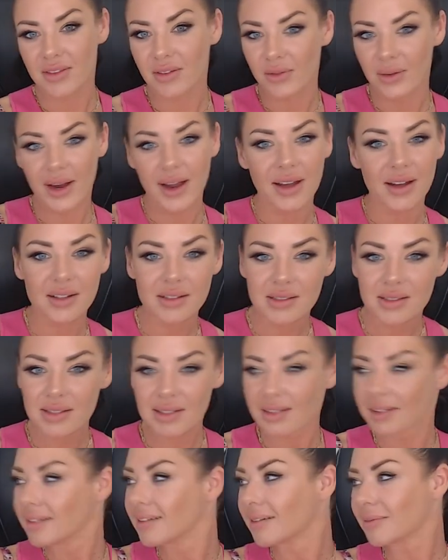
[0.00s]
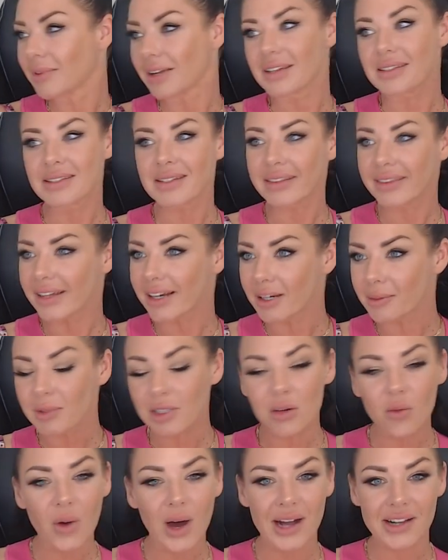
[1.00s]
the rails. I'm going to sit there, I'm
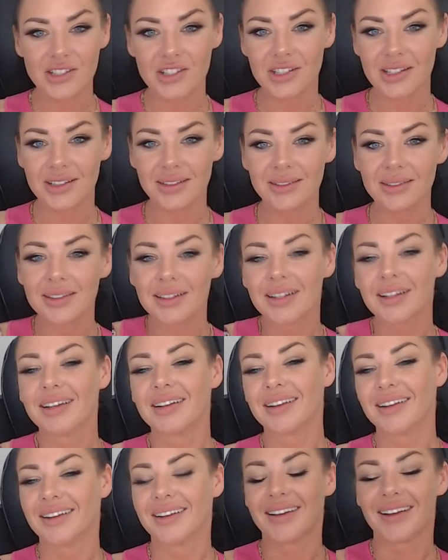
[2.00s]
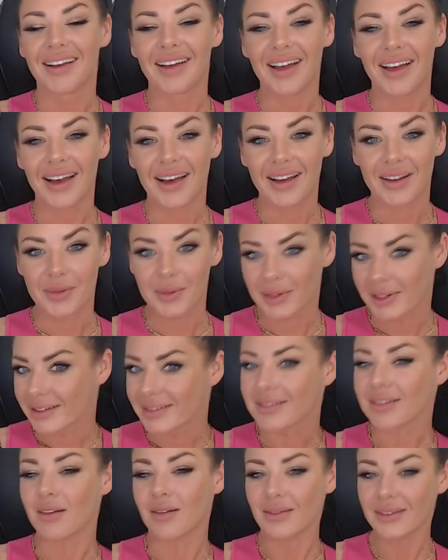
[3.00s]
going to watch you.
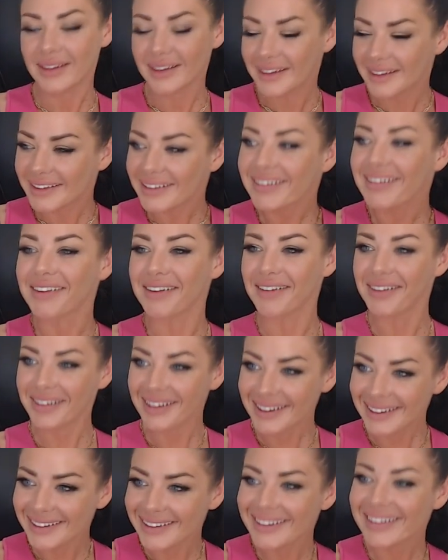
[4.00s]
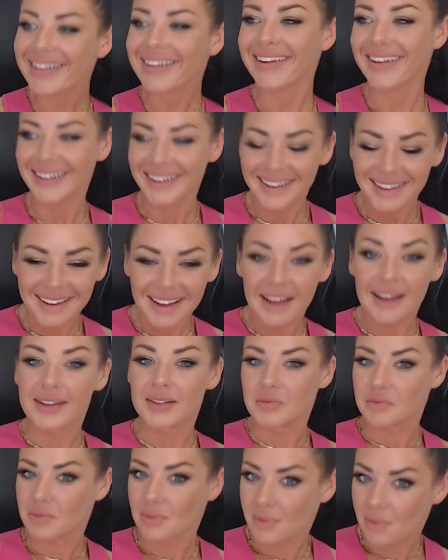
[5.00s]
And um, okay, all right.
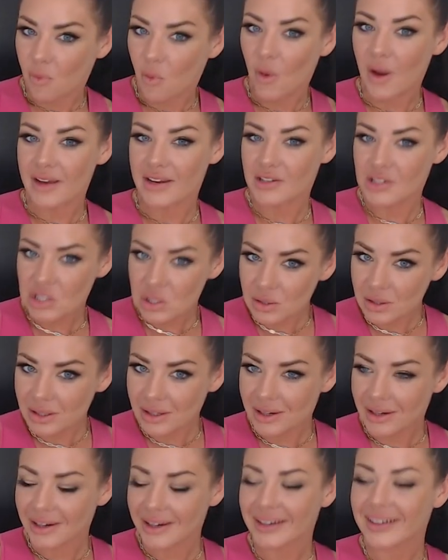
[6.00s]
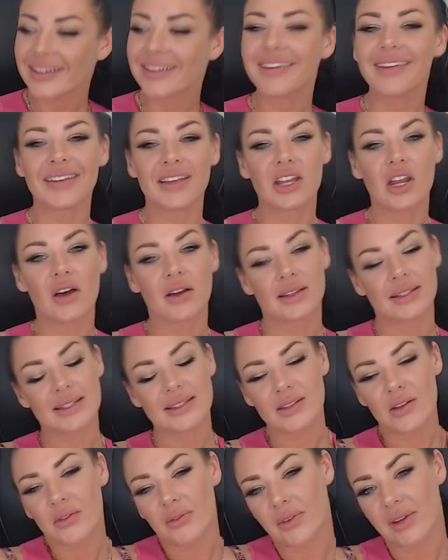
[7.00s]
What did you learn? You know, because
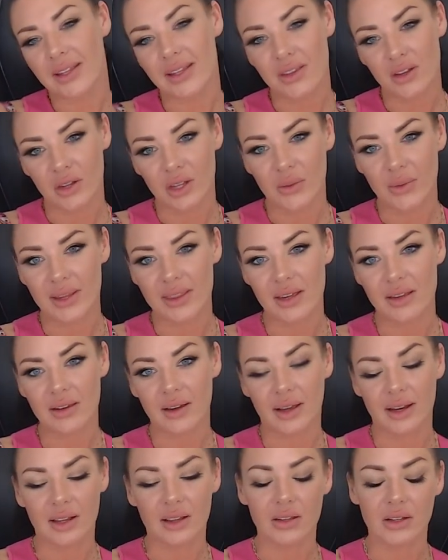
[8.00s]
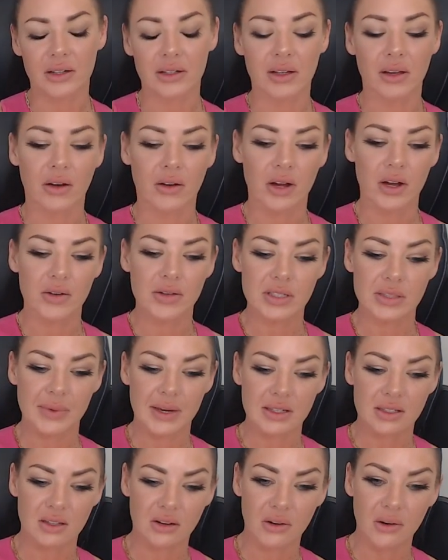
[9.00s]
that's all really yeah. that you're going to learn and grow is
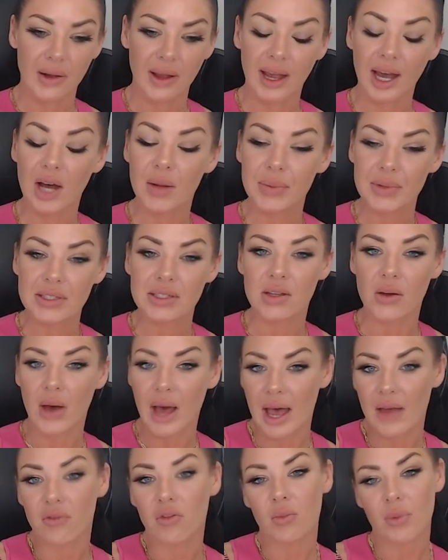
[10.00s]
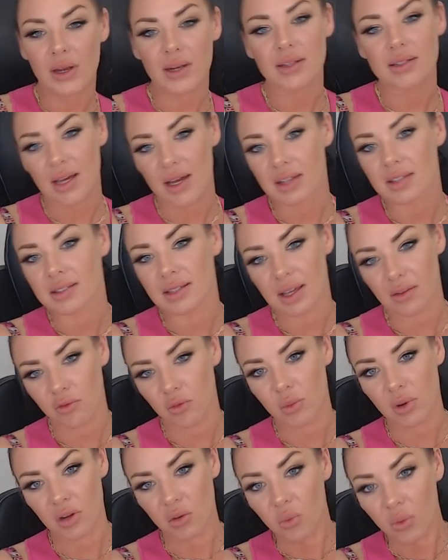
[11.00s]
by screwing up. And so everybody does,
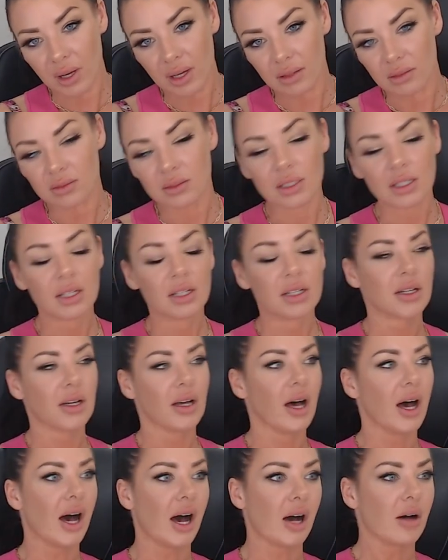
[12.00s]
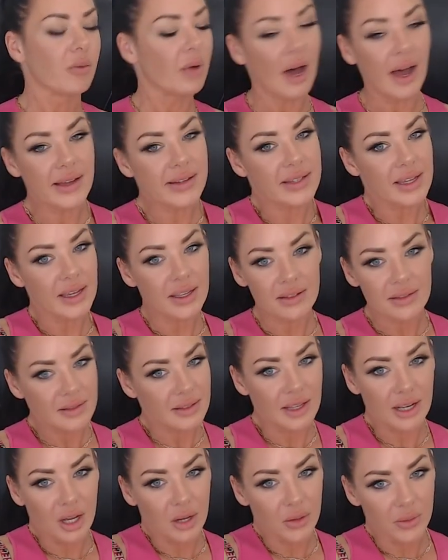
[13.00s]
everybody will. Uh, I did,
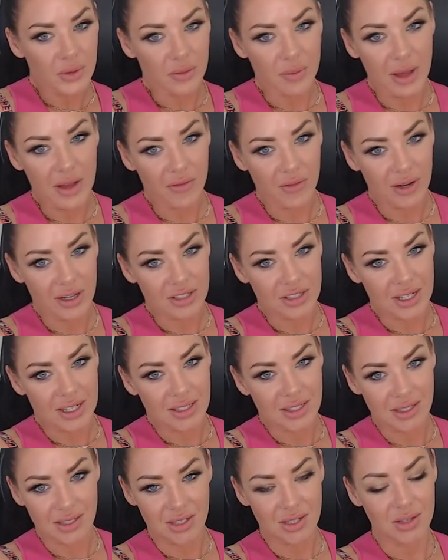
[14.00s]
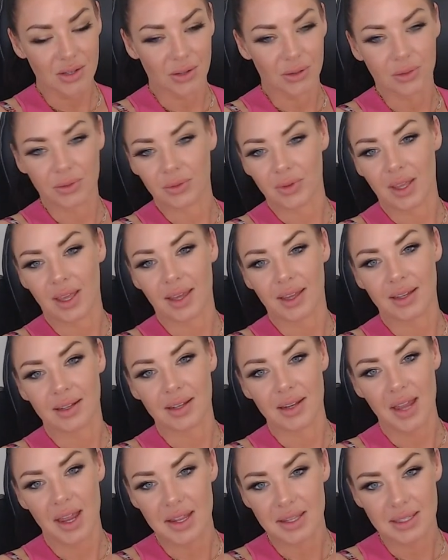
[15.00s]
you know, with my franchise too.
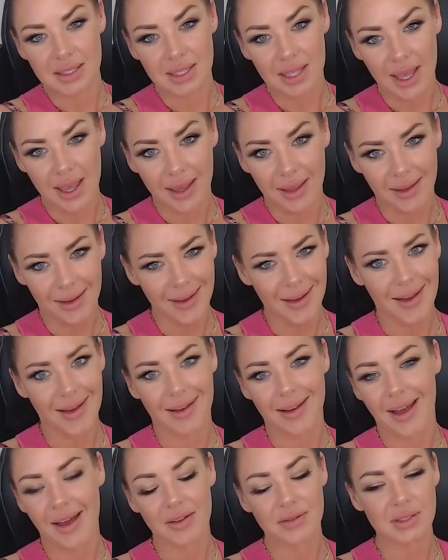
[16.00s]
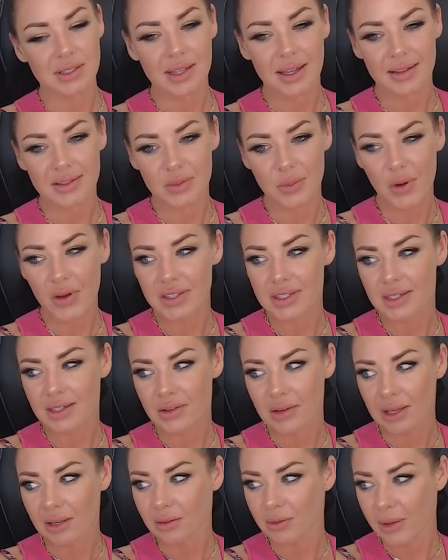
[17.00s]
And it's like, oh, how's how's Boise
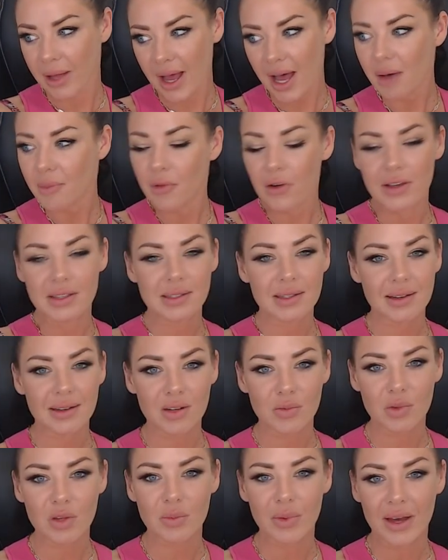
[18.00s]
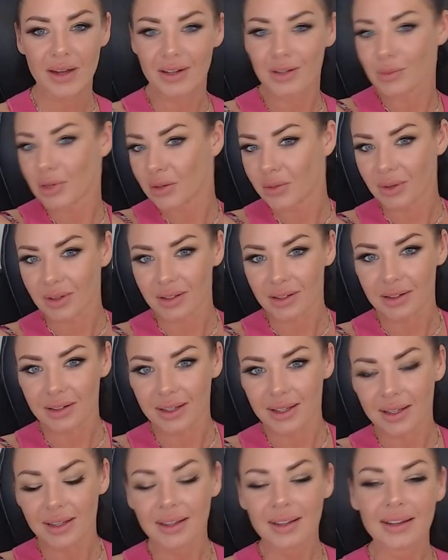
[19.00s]
doing? Oh, Boise could be better, but we're
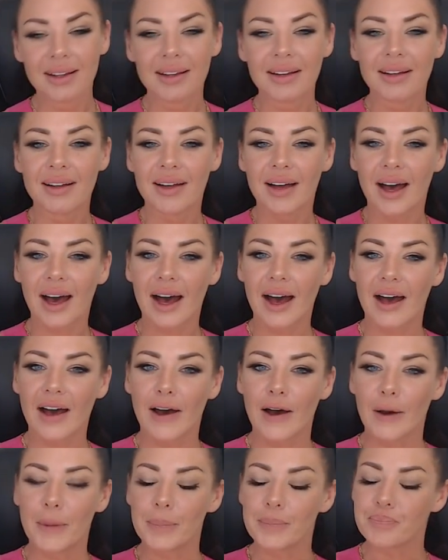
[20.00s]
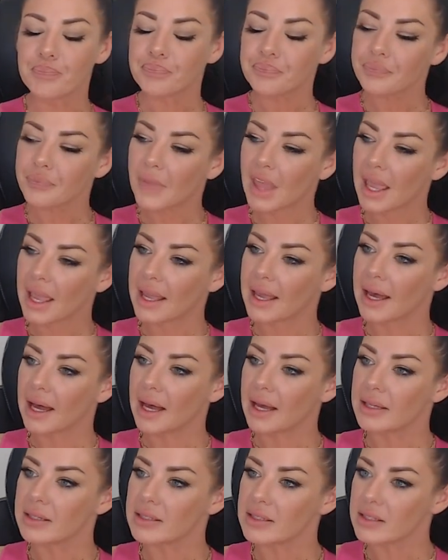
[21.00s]
learning. Yeah. Um,
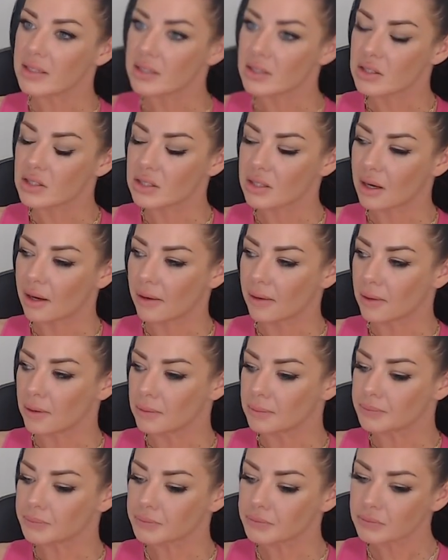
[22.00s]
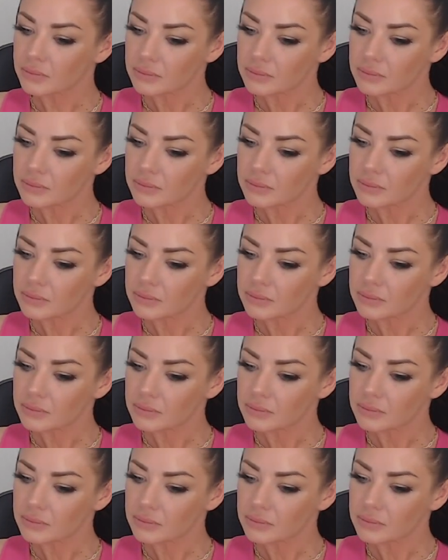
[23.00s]
and so